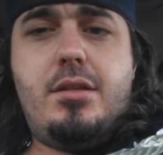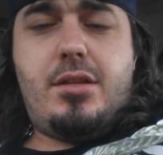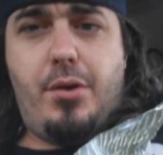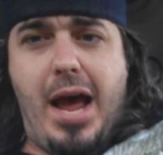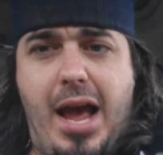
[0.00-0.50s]

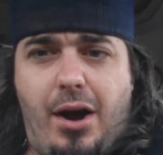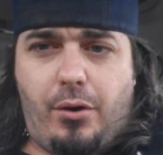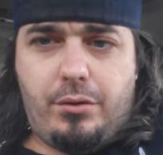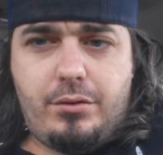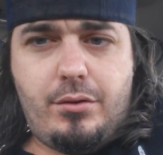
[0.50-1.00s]
So now,
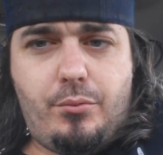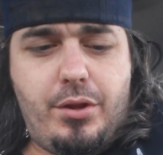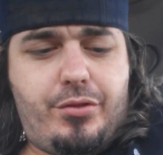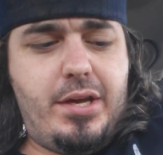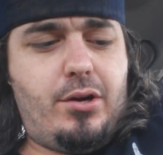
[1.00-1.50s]

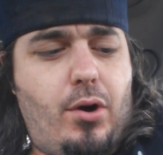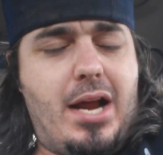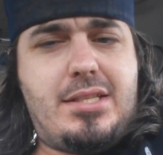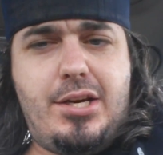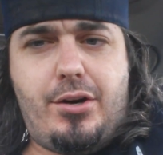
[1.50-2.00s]
with the
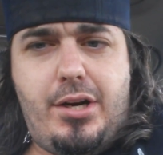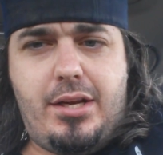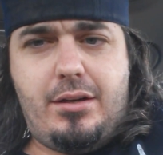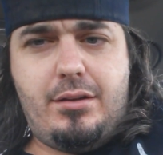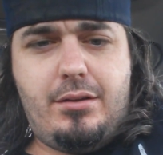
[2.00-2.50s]

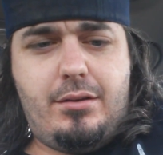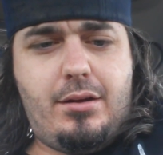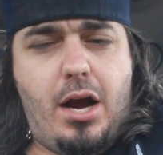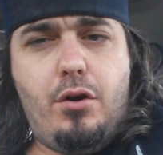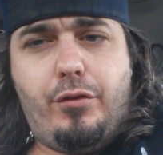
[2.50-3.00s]
Criterion
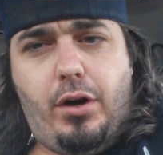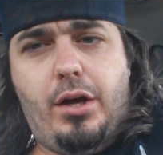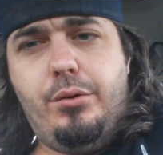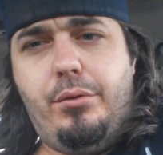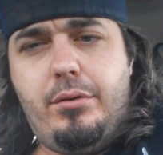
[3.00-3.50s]

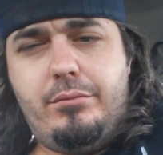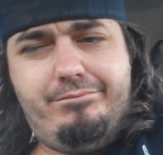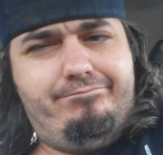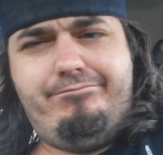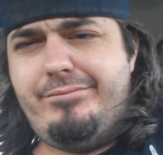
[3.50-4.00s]
Overload.
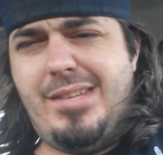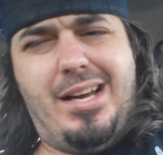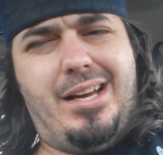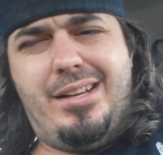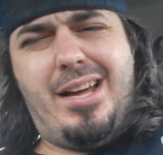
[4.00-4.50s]

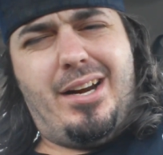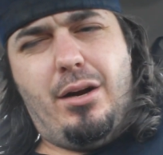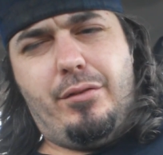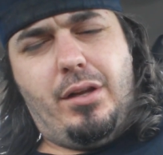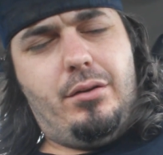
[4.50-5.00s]
Now, not an
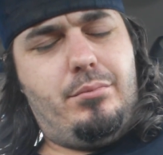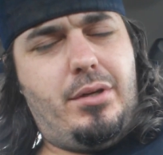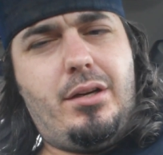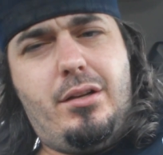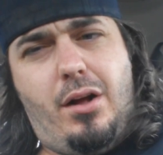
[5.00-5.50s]
overload,
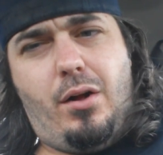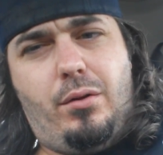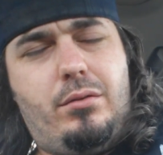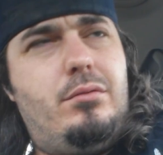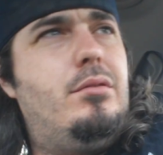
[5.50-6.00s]
but a good
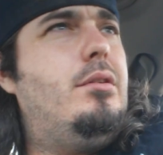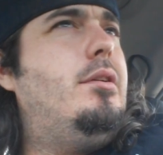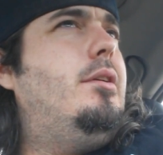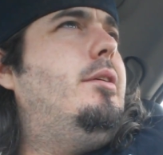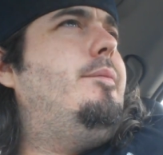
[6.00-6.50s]
haul.
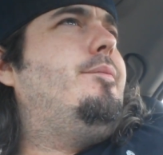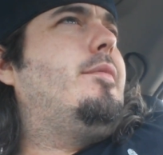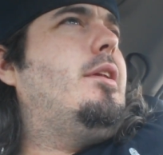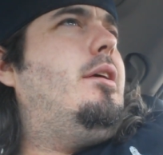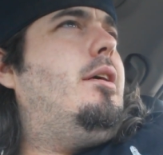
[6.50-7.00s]

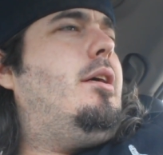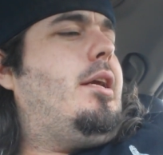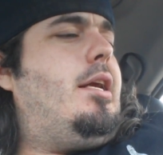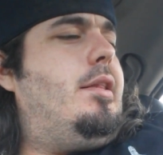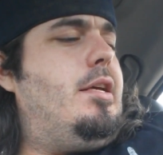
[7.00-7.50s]

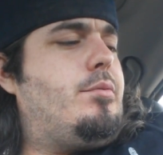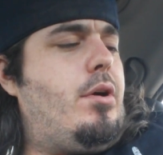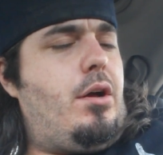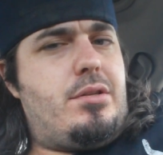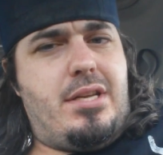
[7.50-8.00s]
Again, these were
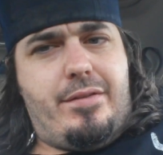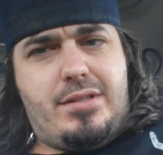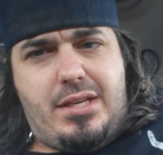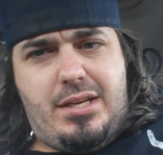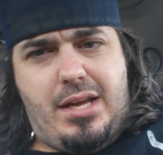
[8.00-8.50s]
all
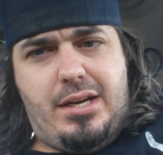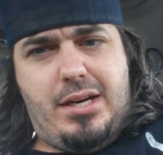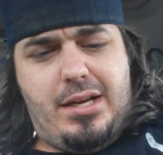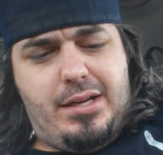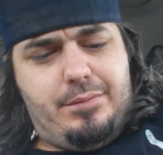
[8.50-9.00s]

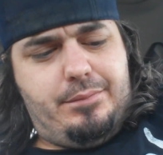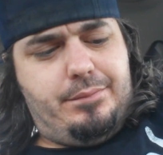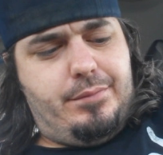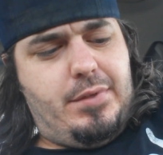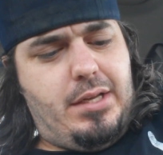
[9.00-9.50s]
$17.99
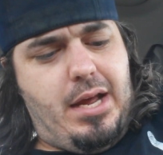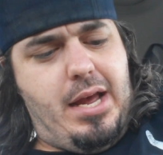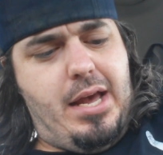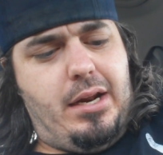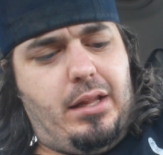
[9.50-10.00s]
and I
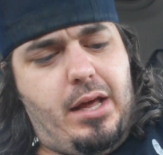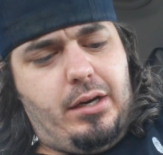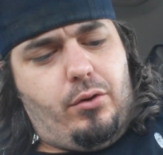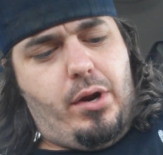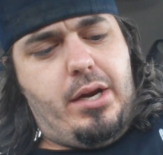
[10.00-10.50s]
had a lot
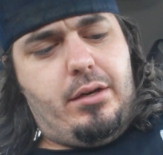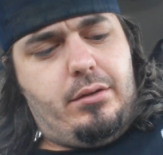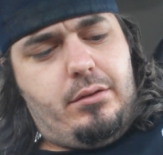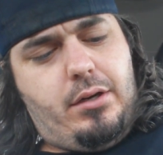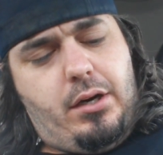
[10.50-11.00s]
of credit,
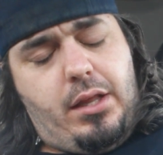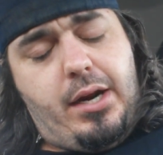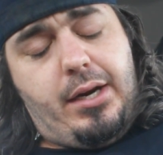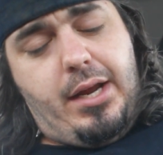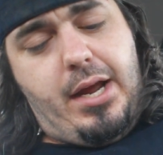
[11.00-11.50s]
uh, a
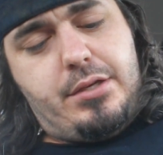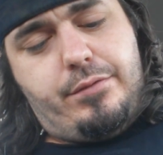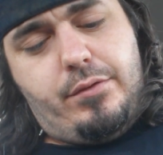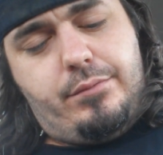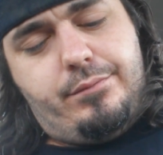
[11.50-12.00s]
lot of
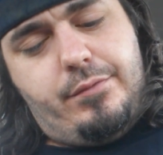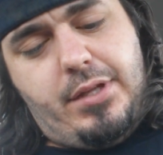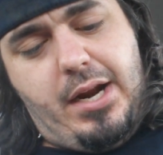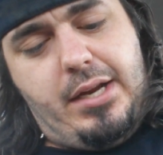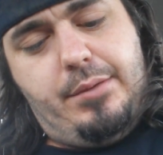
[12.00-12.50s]
cash
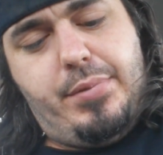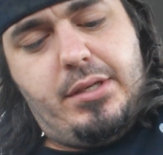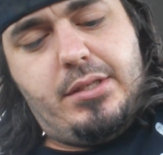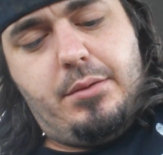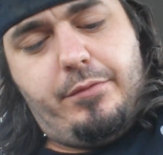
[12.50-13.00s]
that I
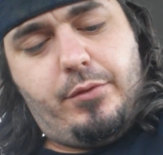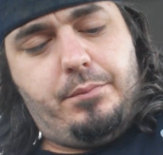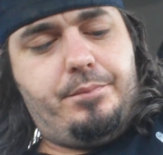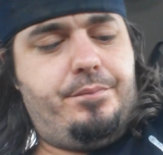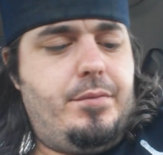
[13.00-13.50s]
picked up from
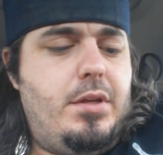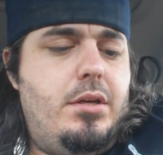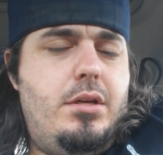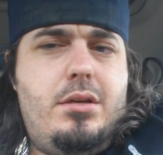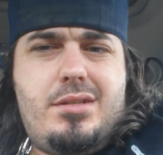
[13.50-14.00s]

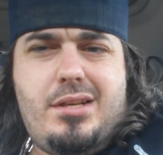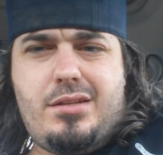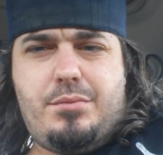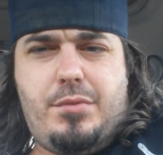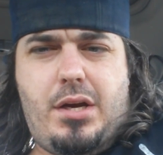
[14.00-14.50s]
selling
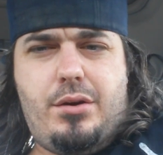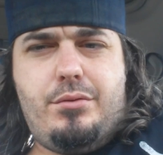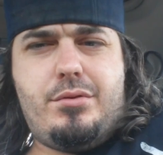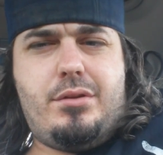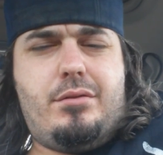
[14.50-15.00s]
some
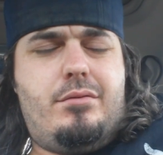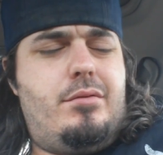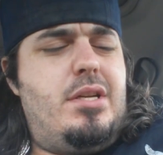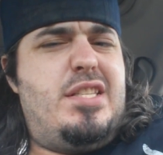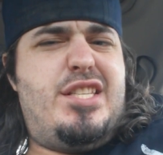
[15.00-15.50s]
codes
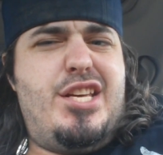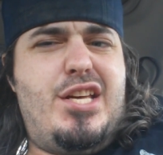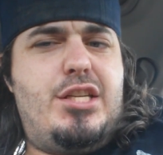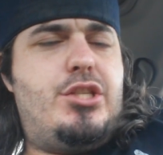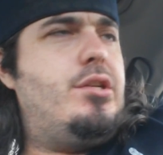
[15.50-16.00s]
and, and
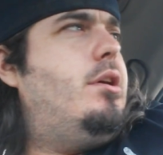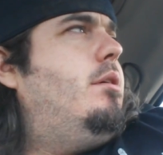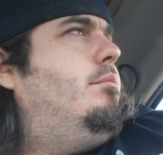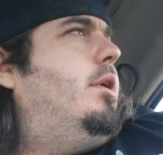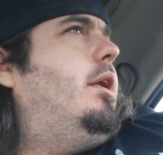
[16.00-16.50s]
such.
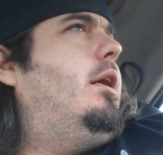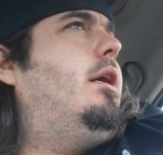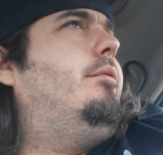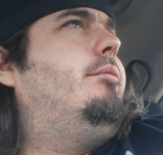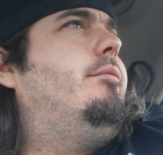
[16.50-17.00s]
But
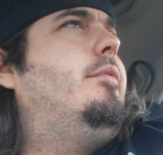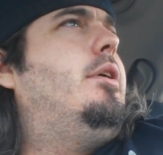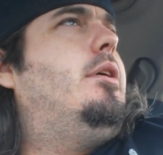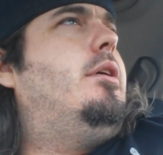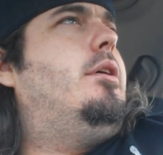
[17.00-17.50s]
um,
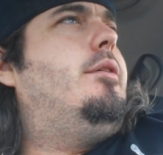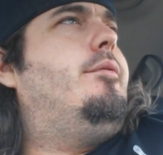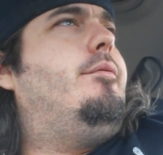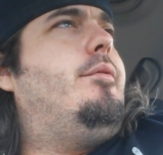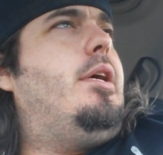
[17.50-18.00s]

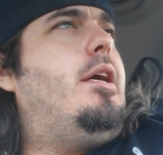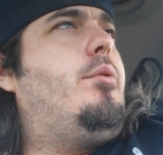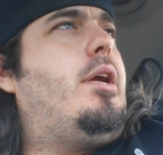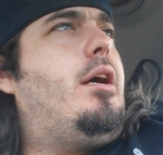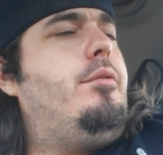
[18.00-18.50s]
yeah, here
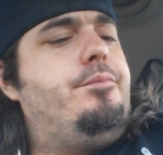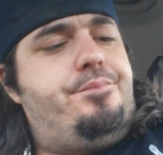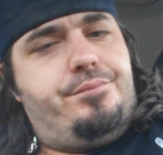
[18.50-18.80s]
we go.